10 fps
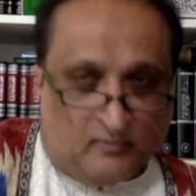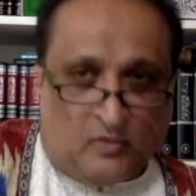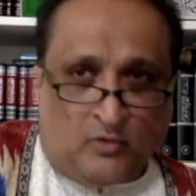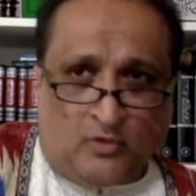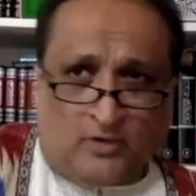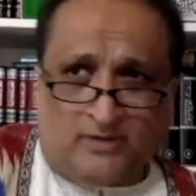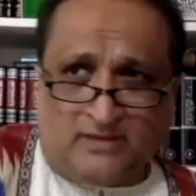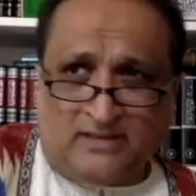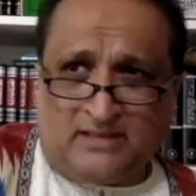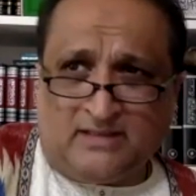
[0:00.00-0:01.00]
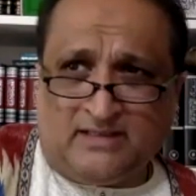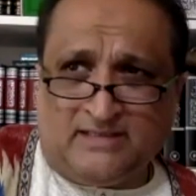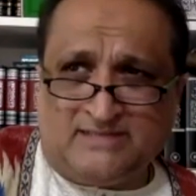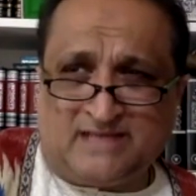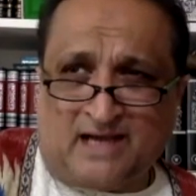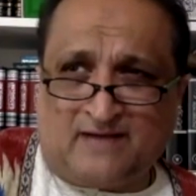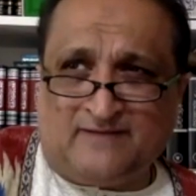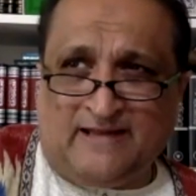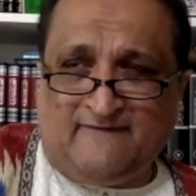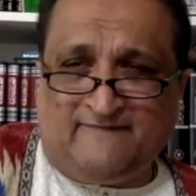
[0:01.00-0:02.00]
or uh,
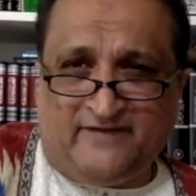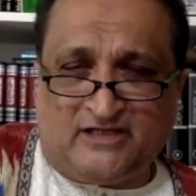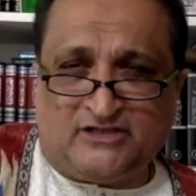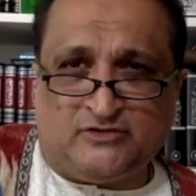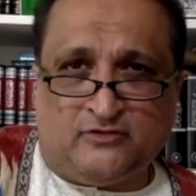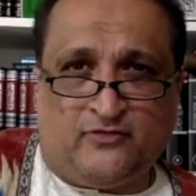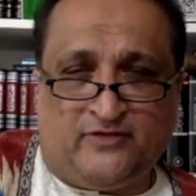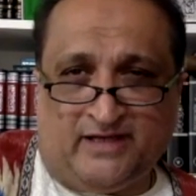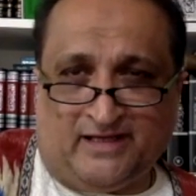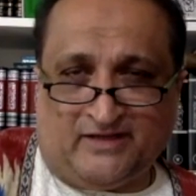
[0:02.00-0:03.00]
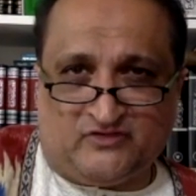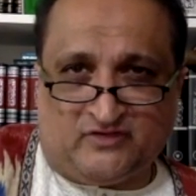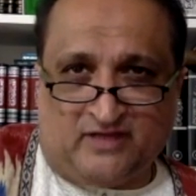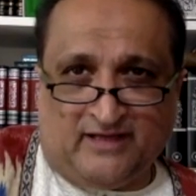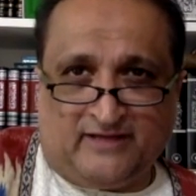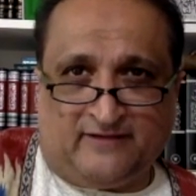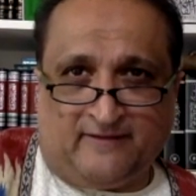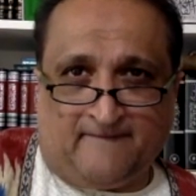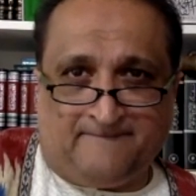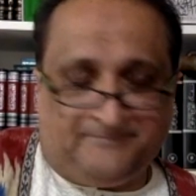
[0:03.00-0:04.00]
entirely fictional things like
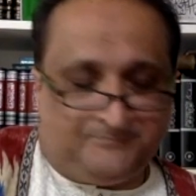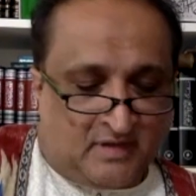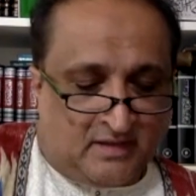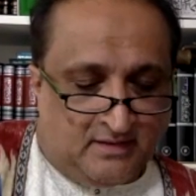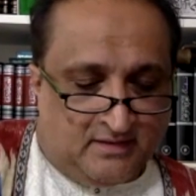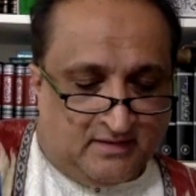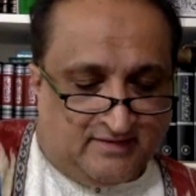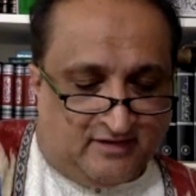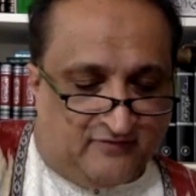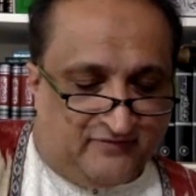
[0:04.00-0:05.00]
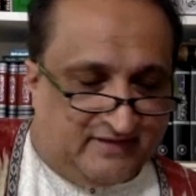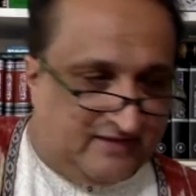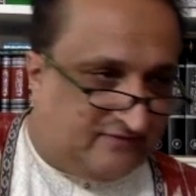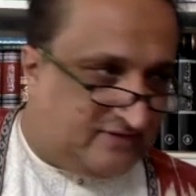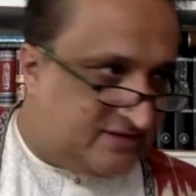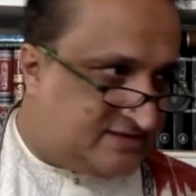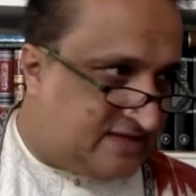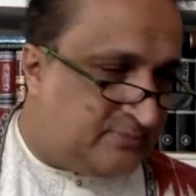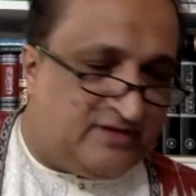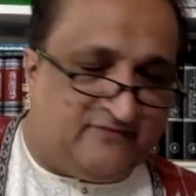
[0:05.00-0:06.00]
um, they often give the
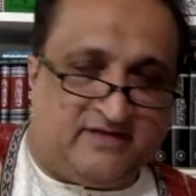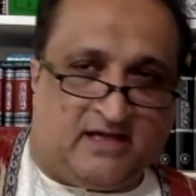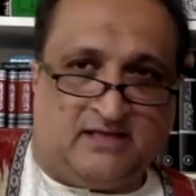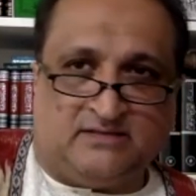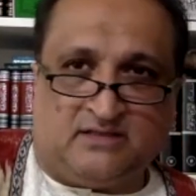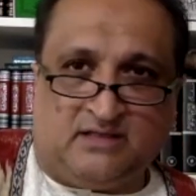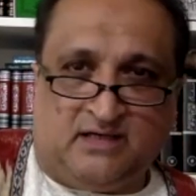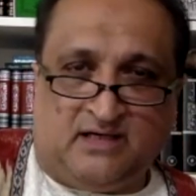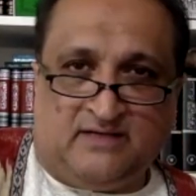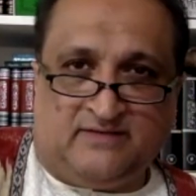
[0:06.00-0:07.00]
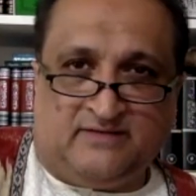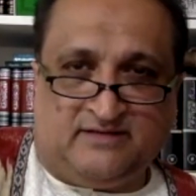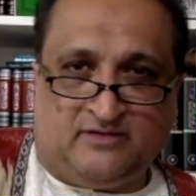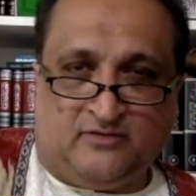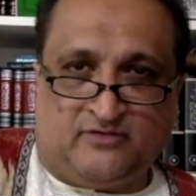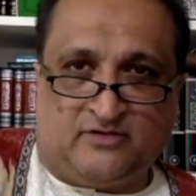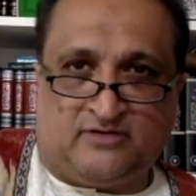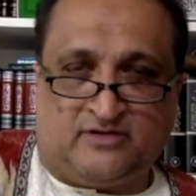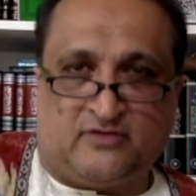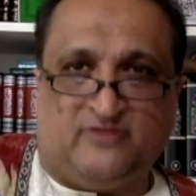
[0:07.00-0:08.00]
example of the anqa the you know the,
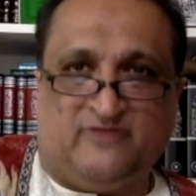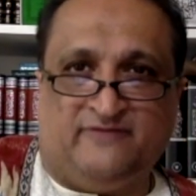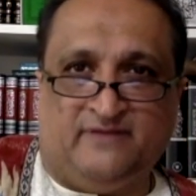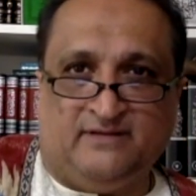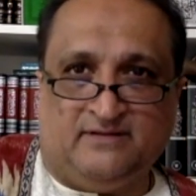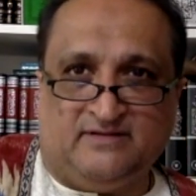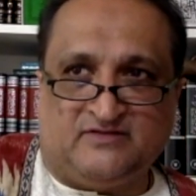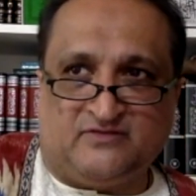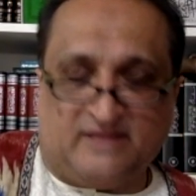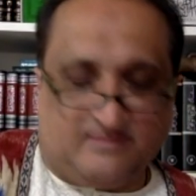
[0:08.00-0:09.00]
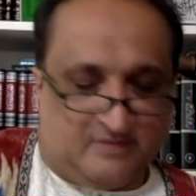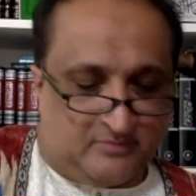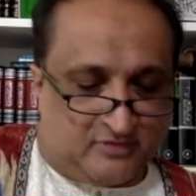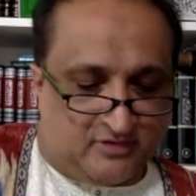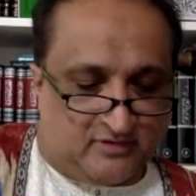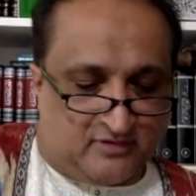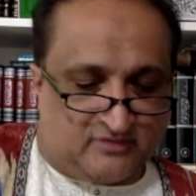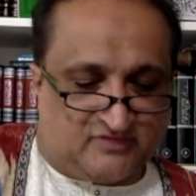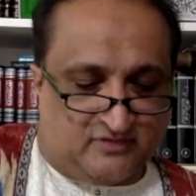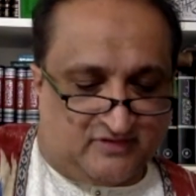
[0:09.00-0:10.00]
the griffin this flaming bird or
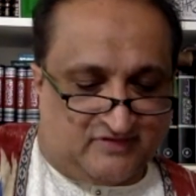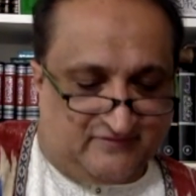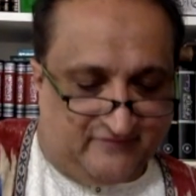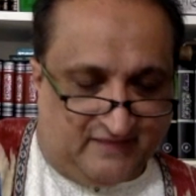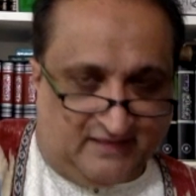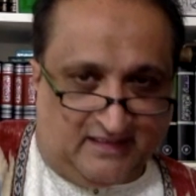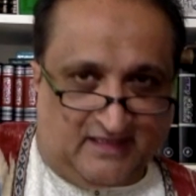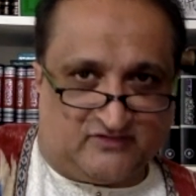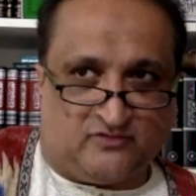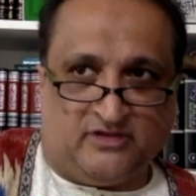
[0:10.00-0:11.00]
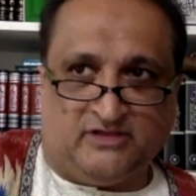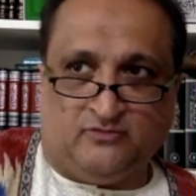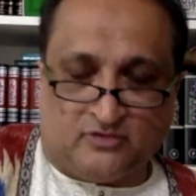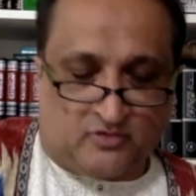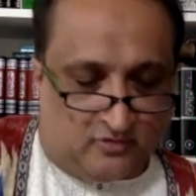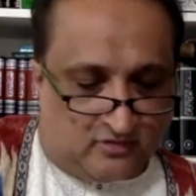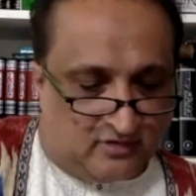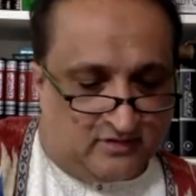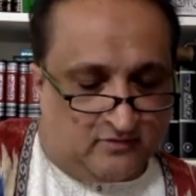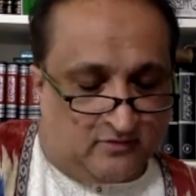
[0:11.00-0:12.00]
also known as the phoenix or a
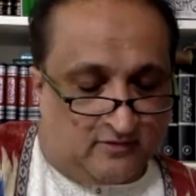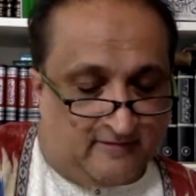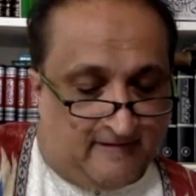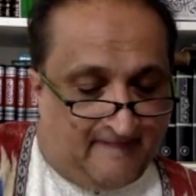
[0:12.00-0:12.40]
unicorn or